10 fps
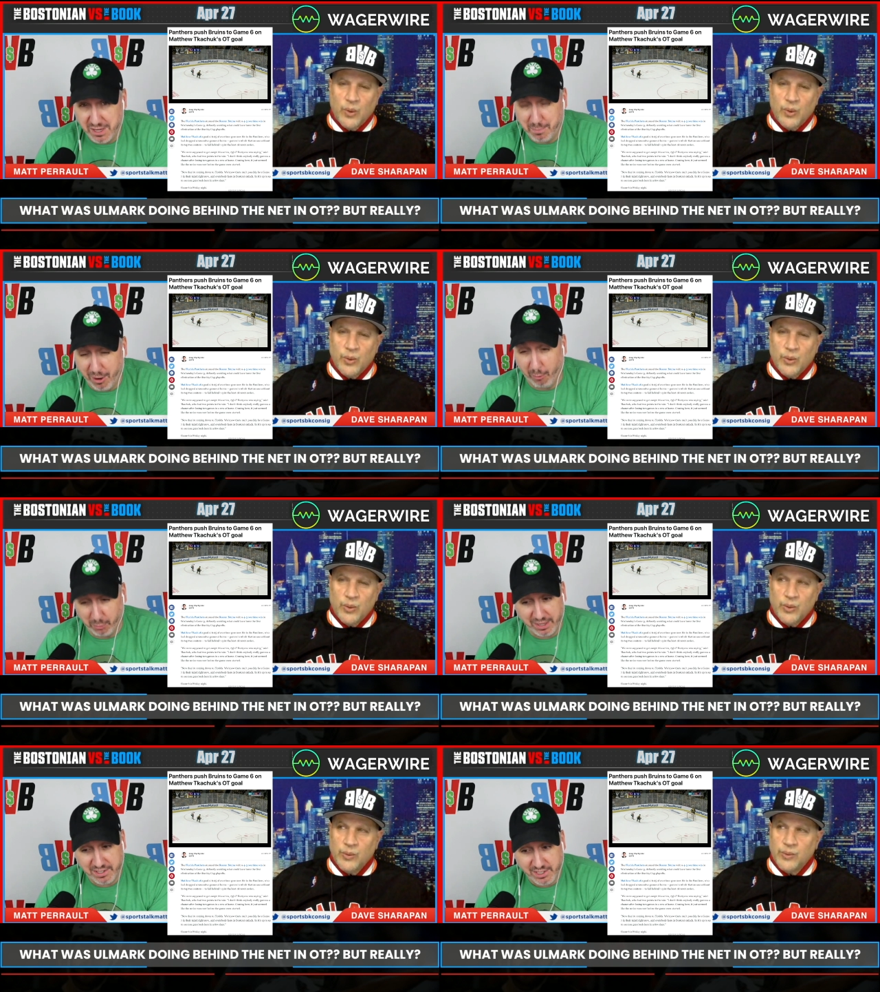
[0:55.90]
Speaker 1: power
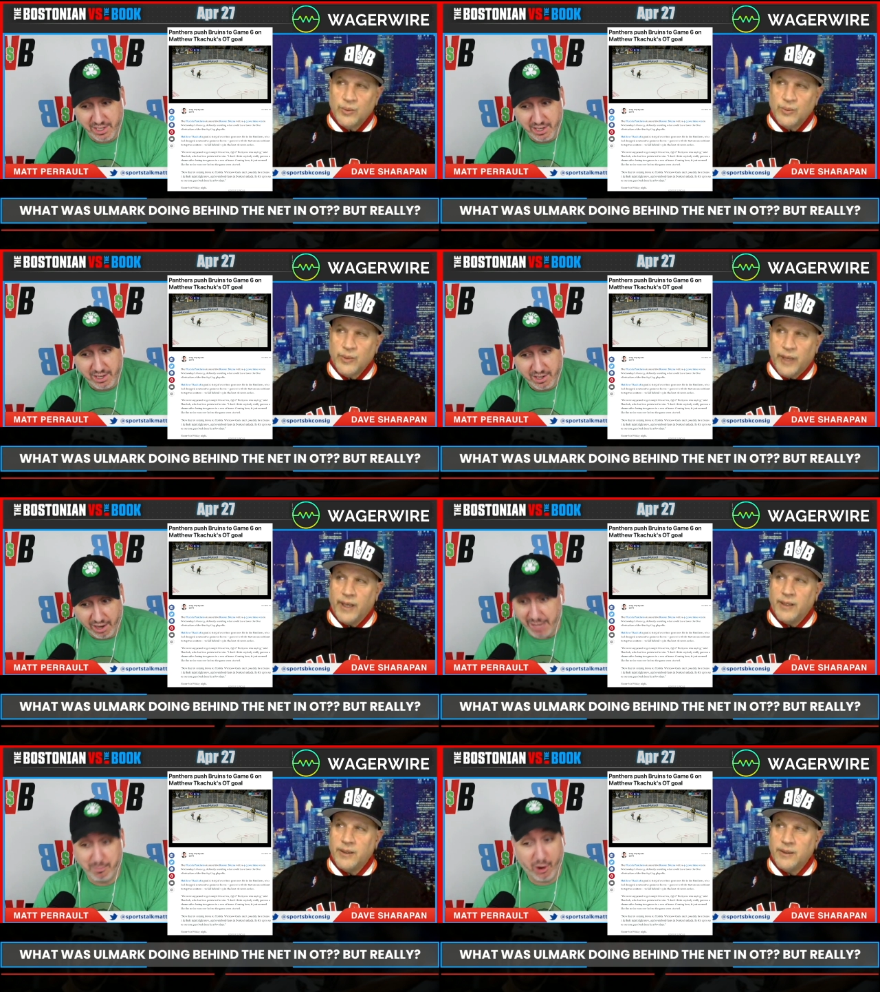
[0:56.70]
plays.
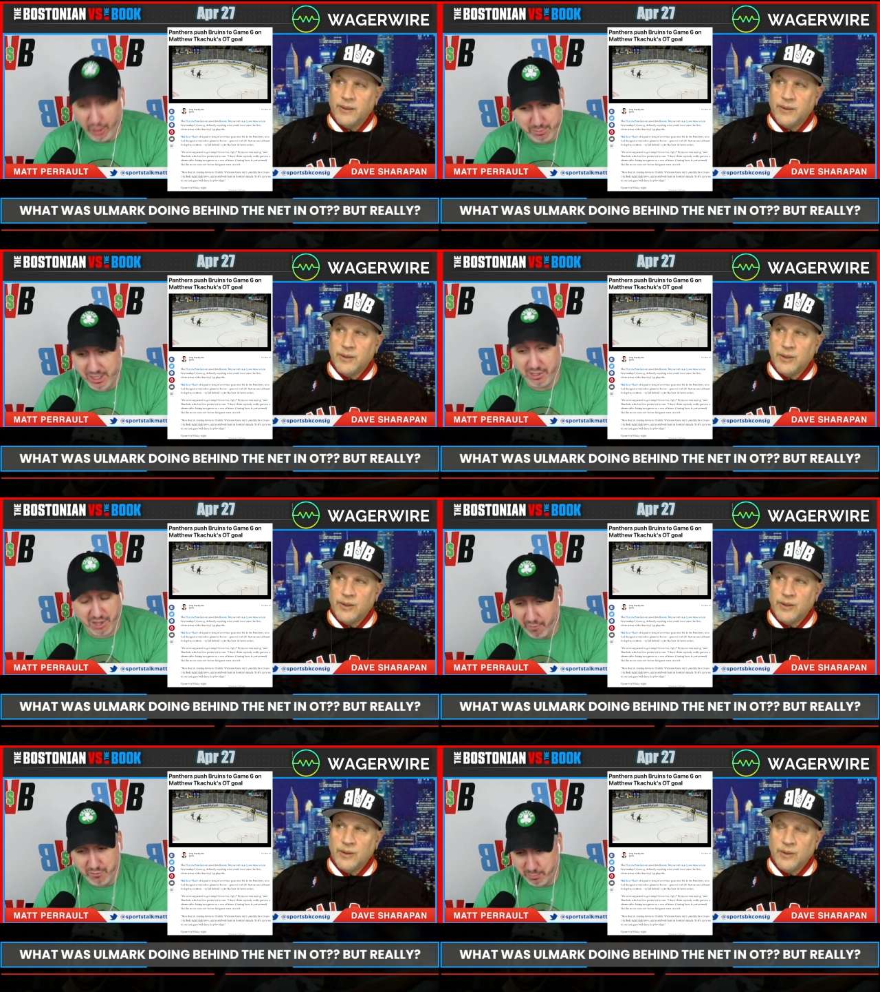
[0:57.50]
I'm 100%
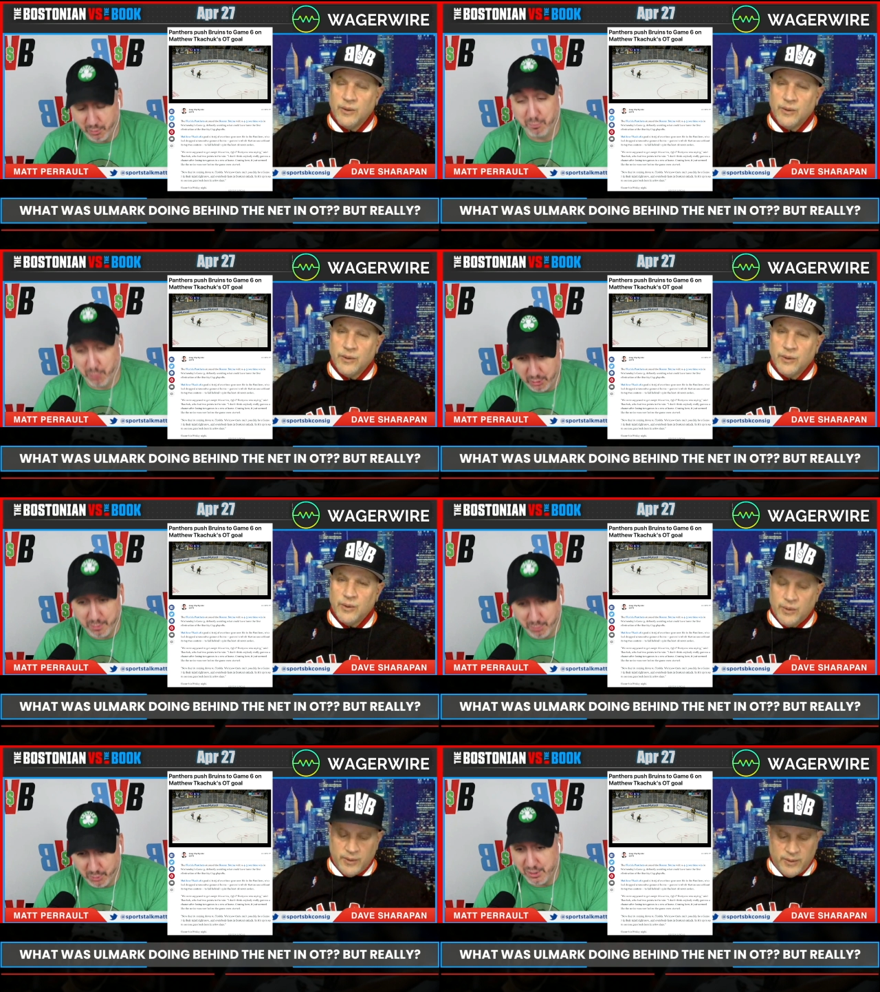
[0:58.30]
comfortable putting the
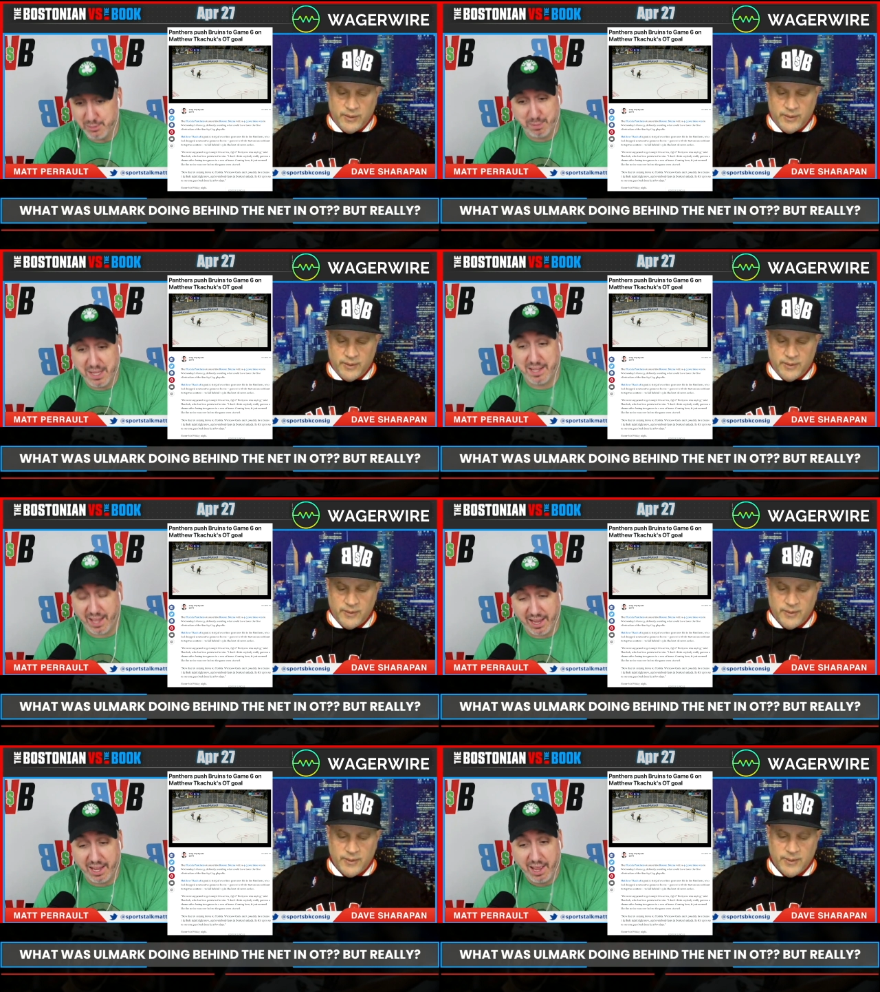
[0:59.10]
Bruins
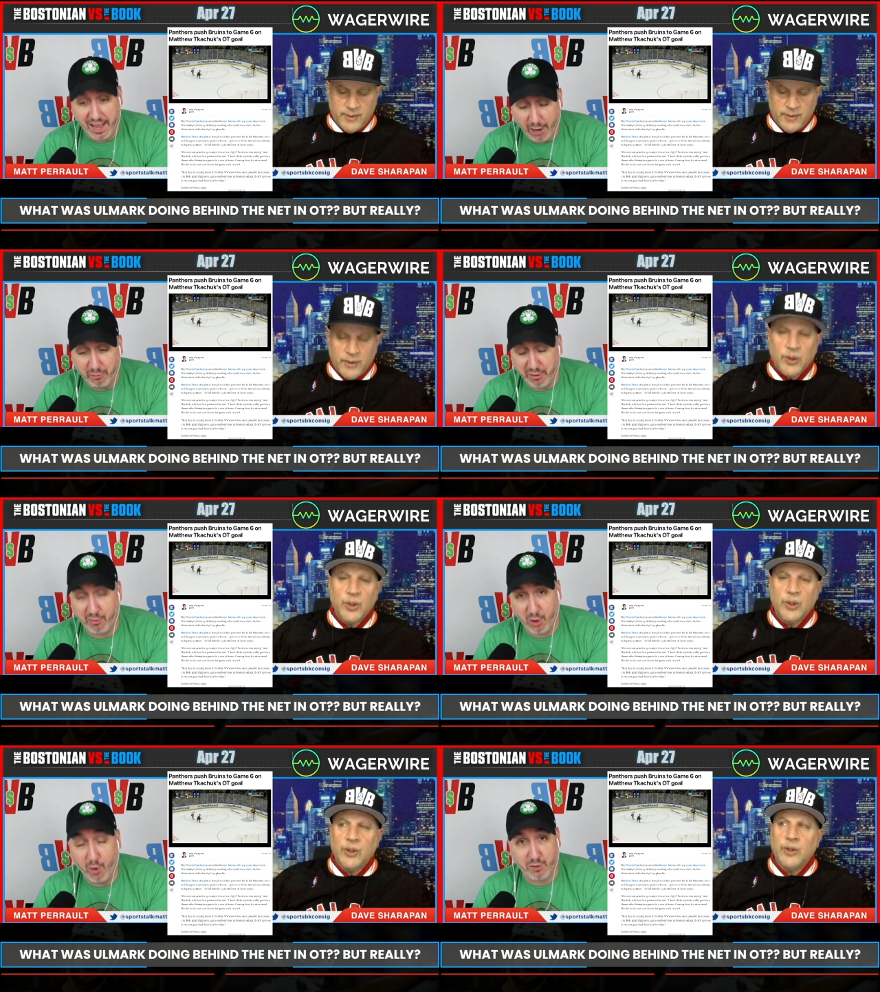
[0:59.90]
PK out there
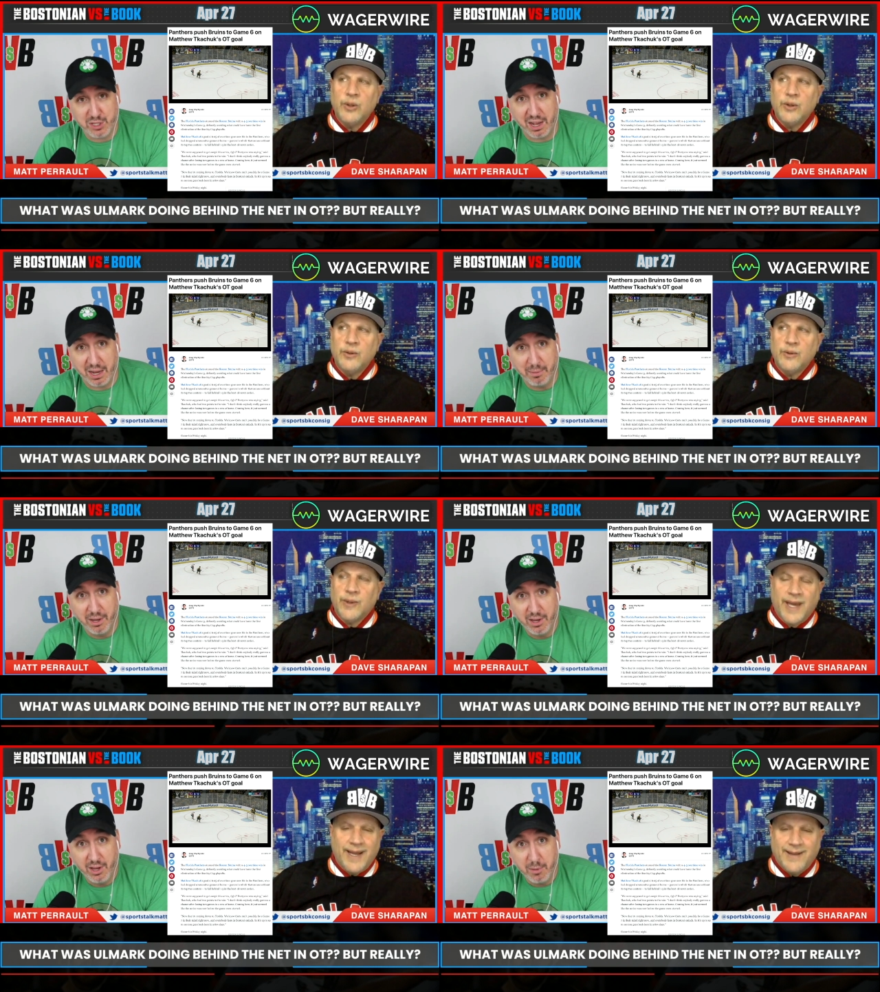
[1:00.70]
in overtime
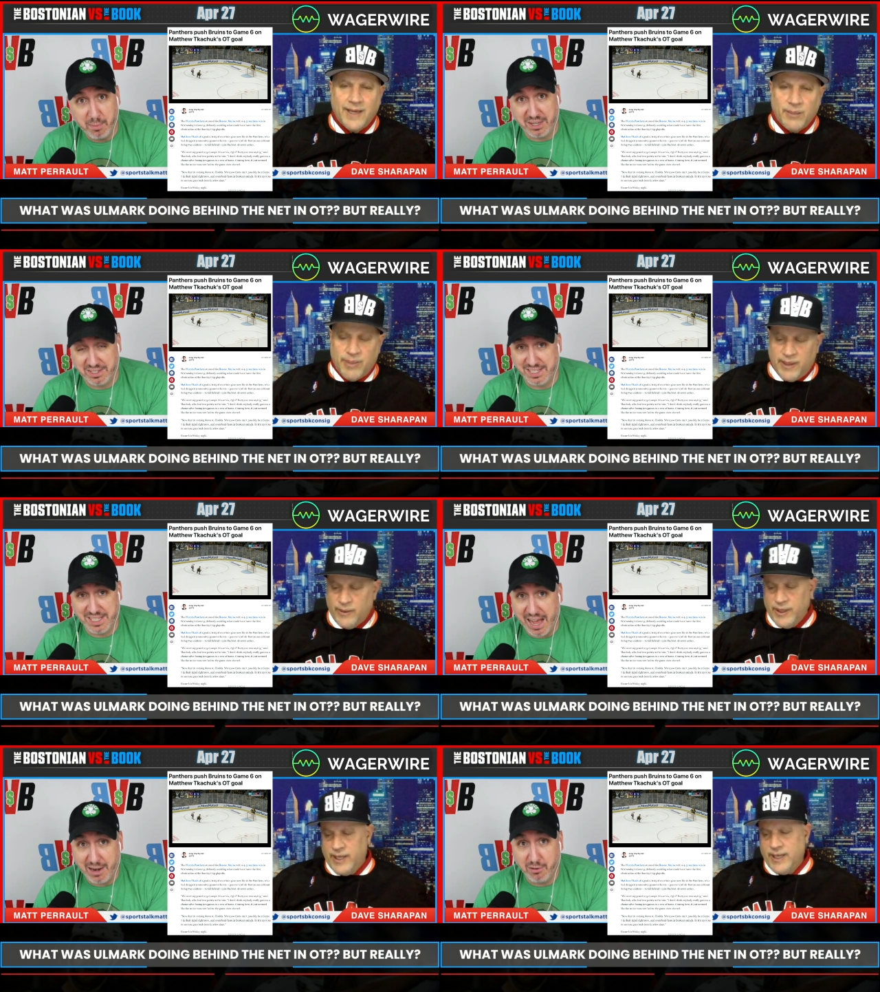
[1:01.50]
Can't because it's
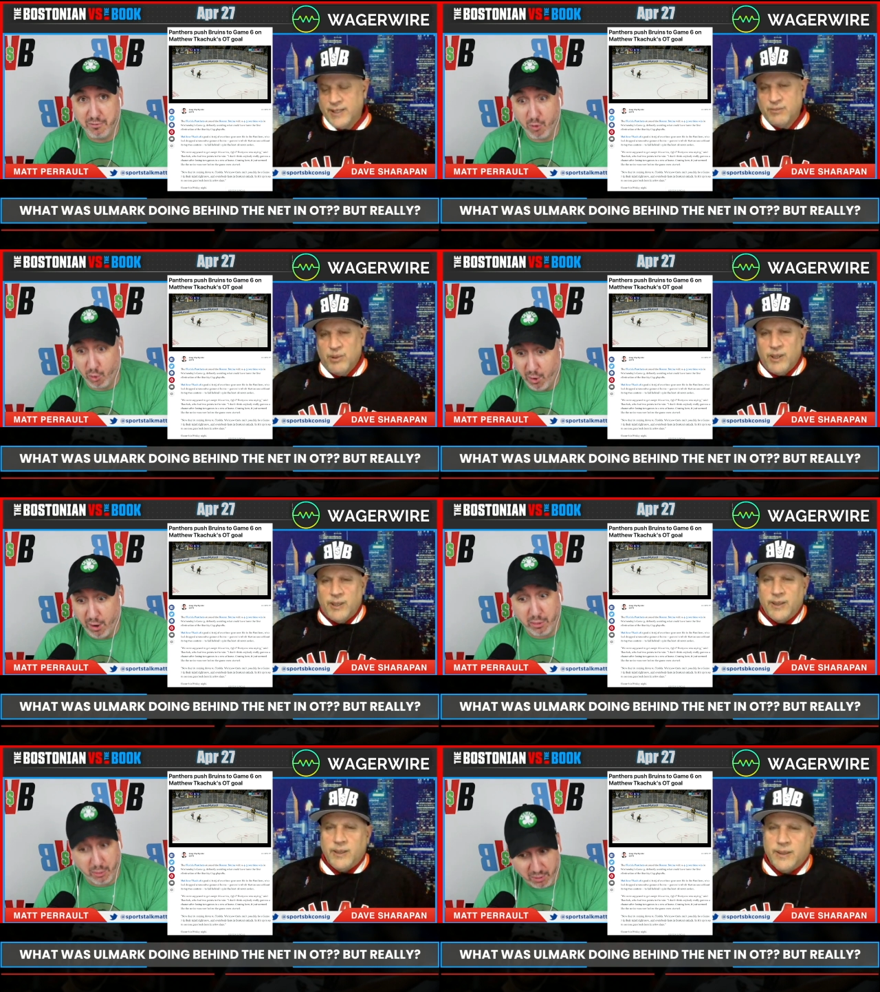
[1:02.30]
not four
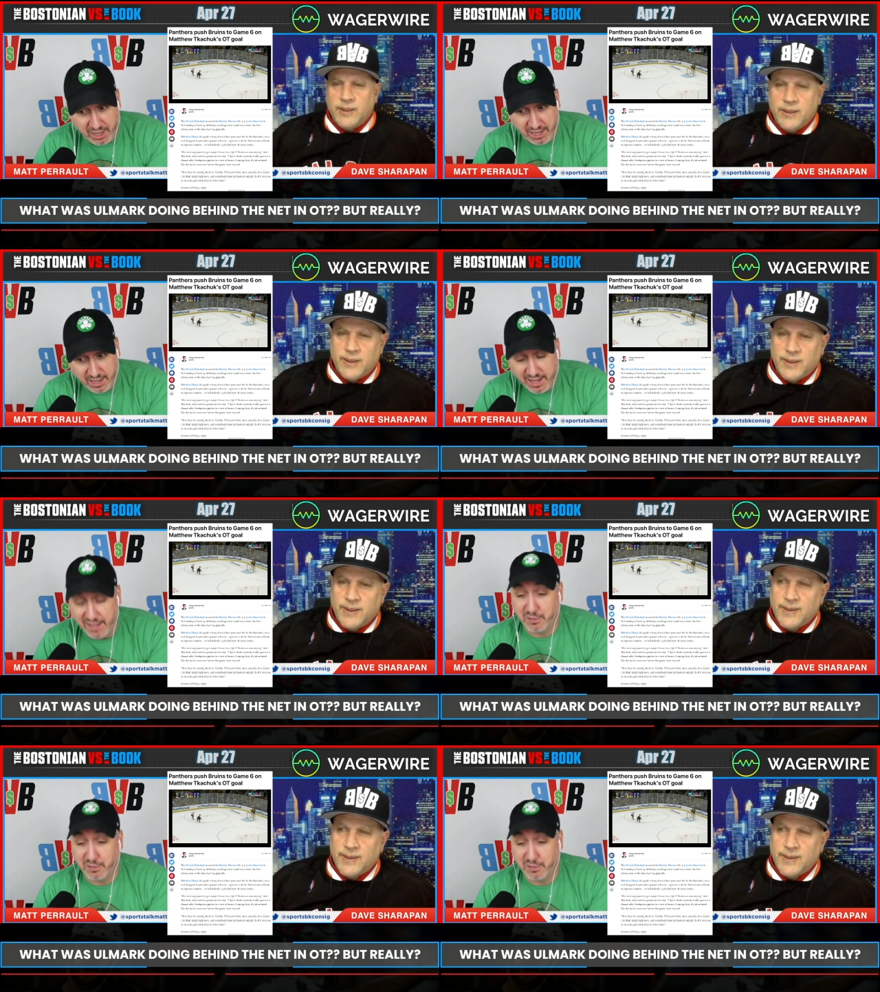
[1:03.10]
on three, it's